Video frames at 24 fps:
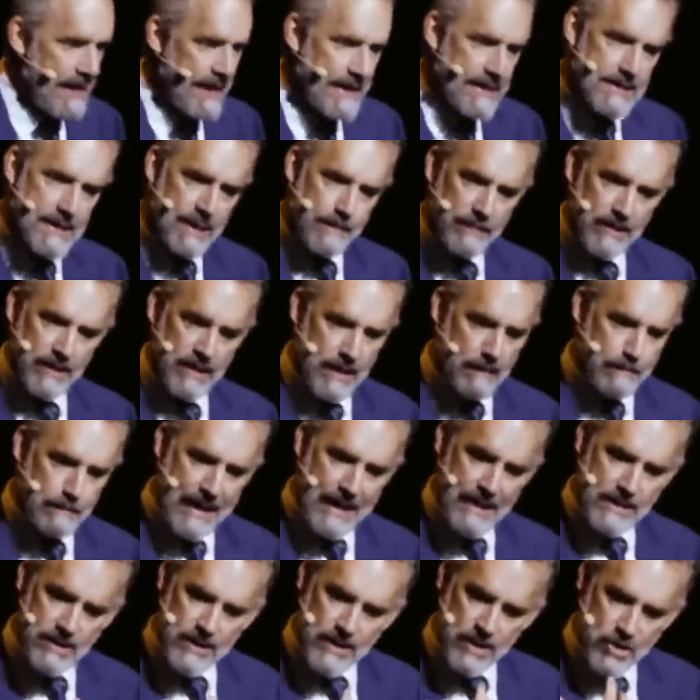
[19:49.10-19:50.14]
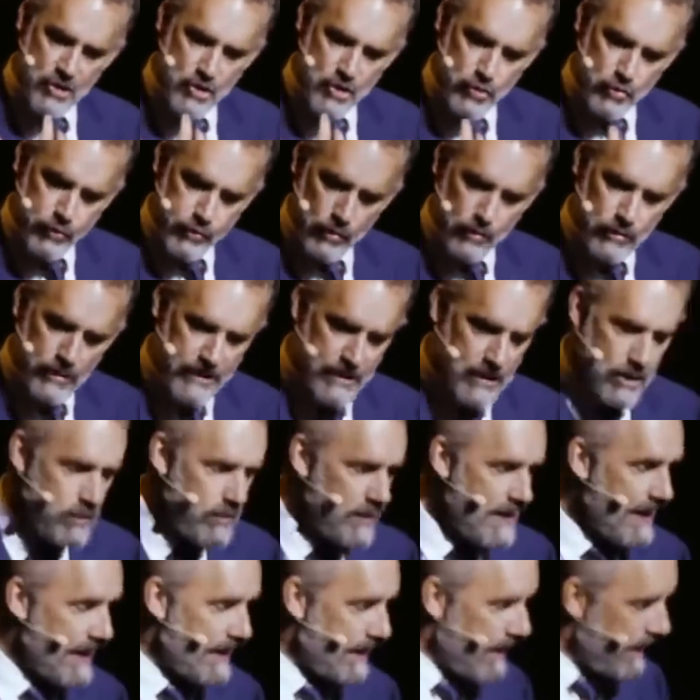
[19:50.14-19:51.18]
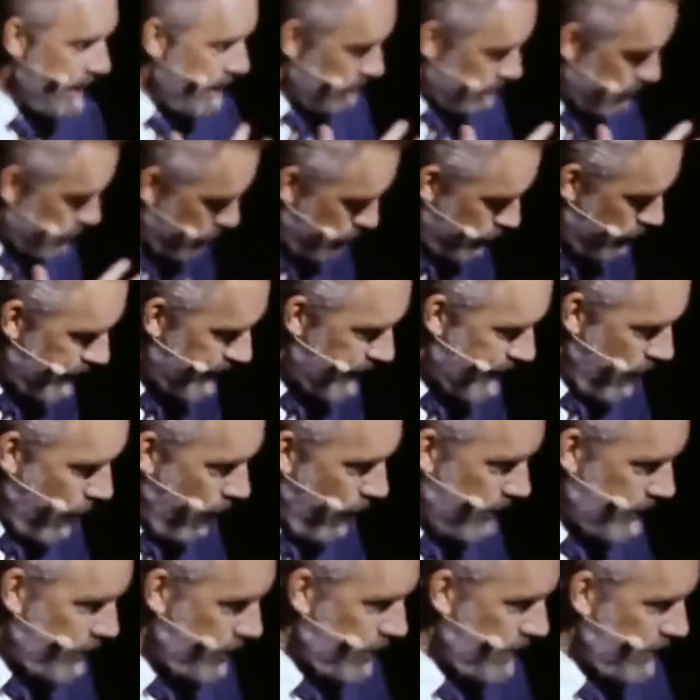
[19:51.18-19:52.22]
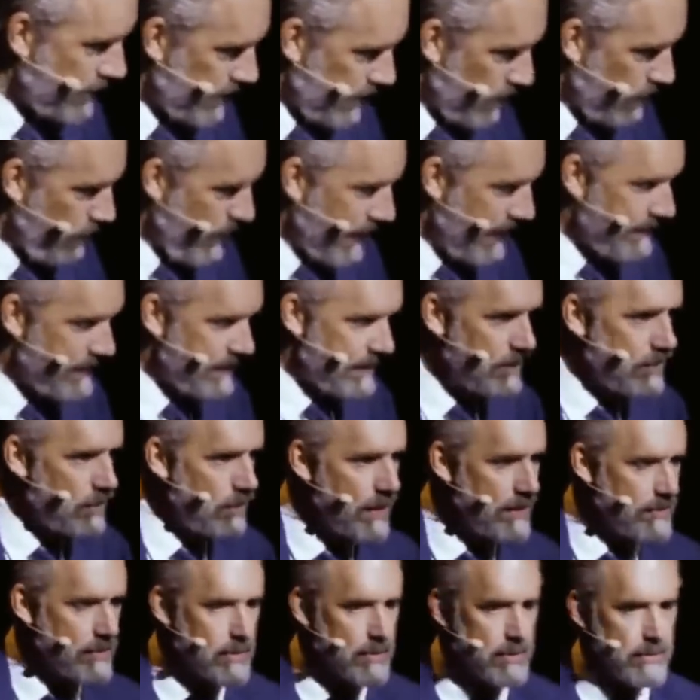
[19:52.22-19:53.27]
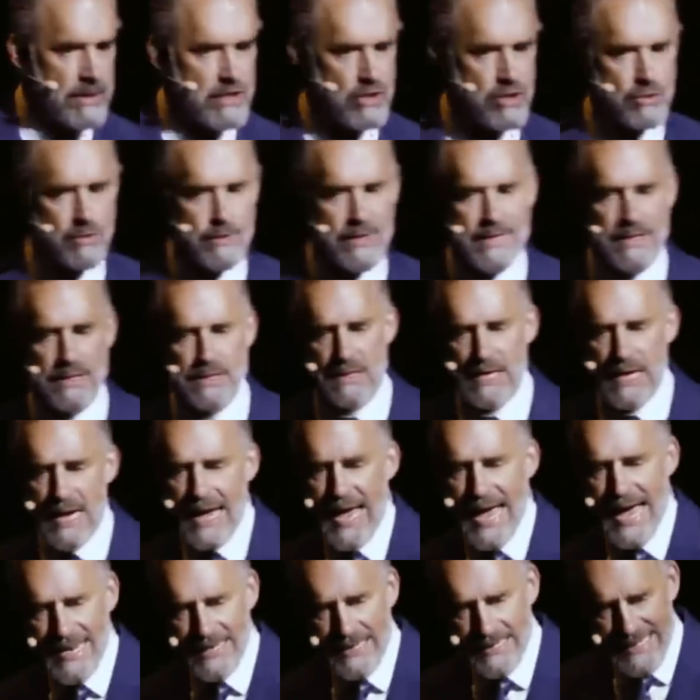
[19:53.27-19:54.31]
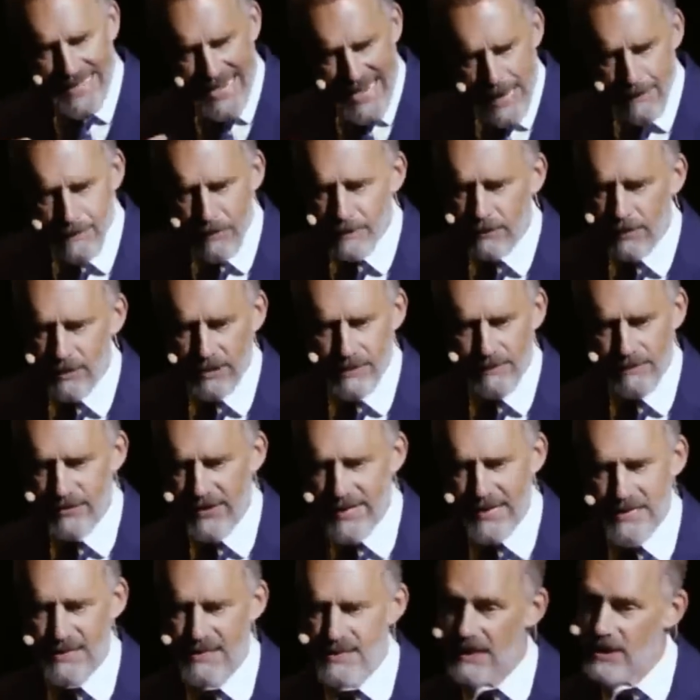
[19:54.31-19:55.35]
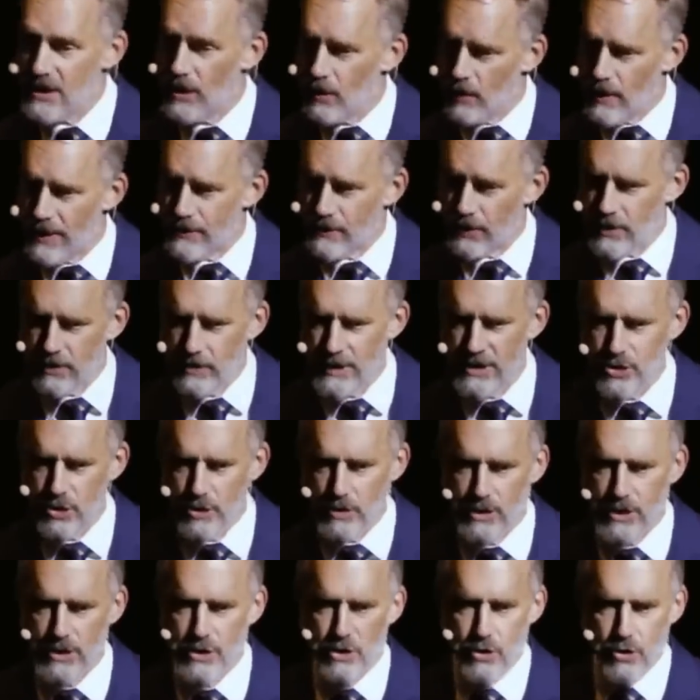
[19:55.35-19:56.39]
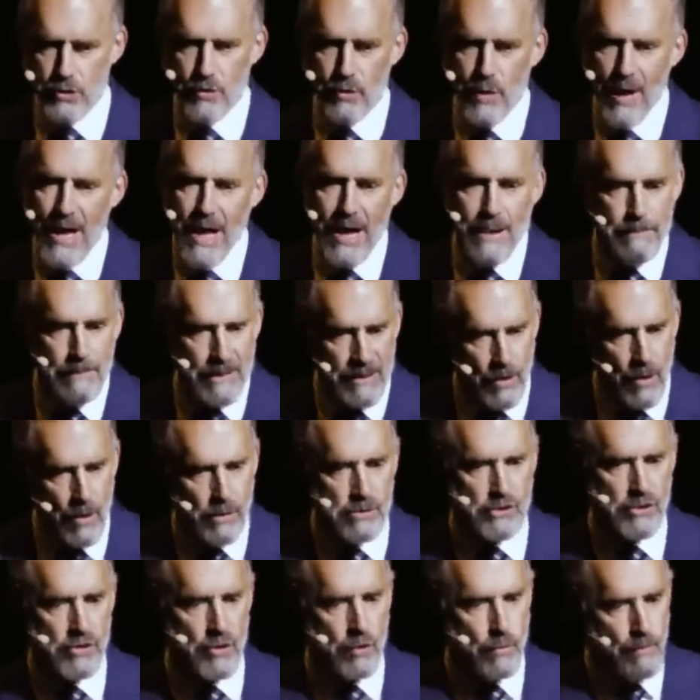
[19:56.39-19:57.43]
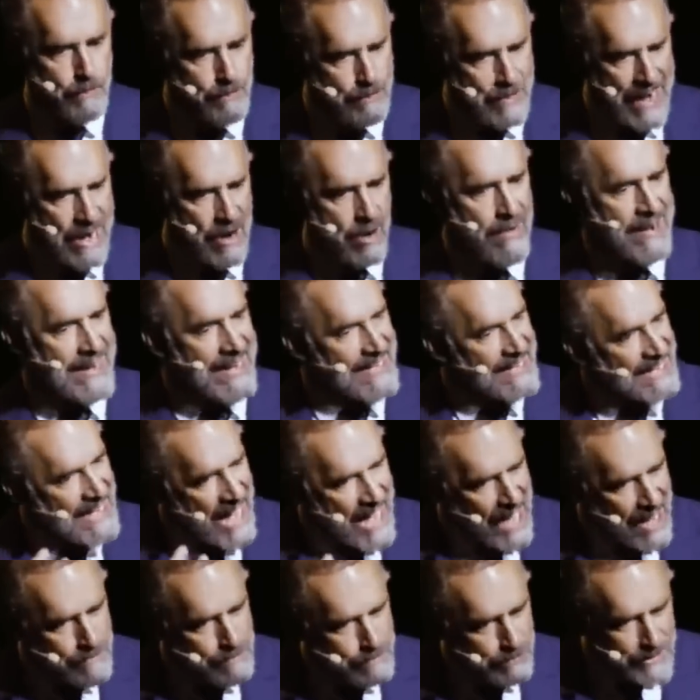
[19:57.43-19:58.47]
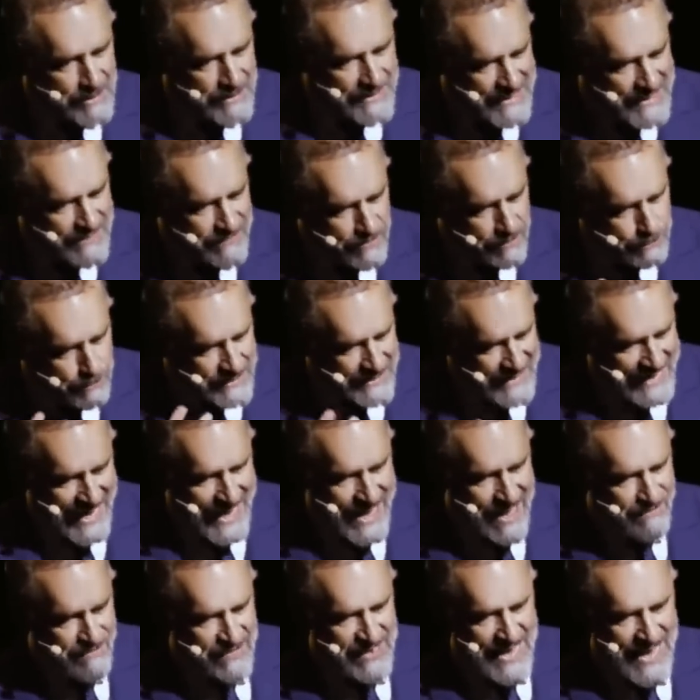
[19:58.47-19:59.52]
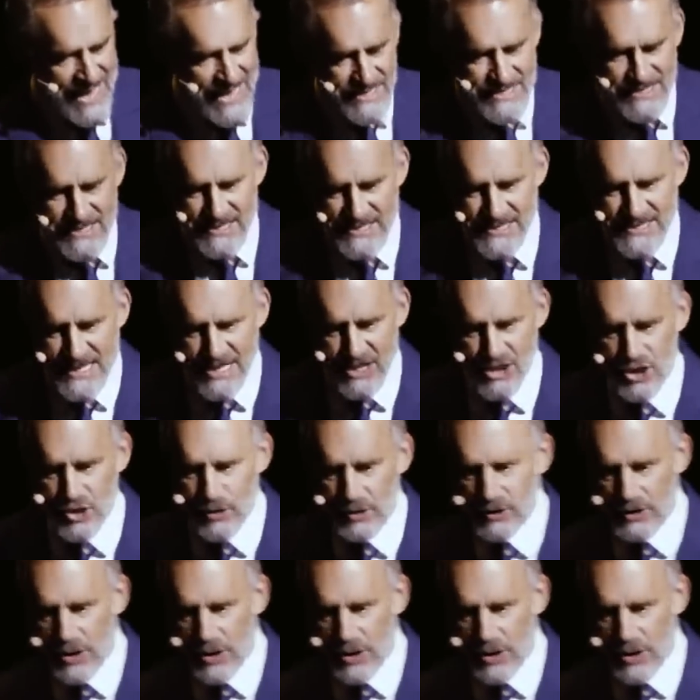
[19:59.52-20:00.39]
It's something that makes us truly unique. truly conscious in a way that no other creature is, and capable of things that no other creature can do, but also bearing an unbelievably heavy existential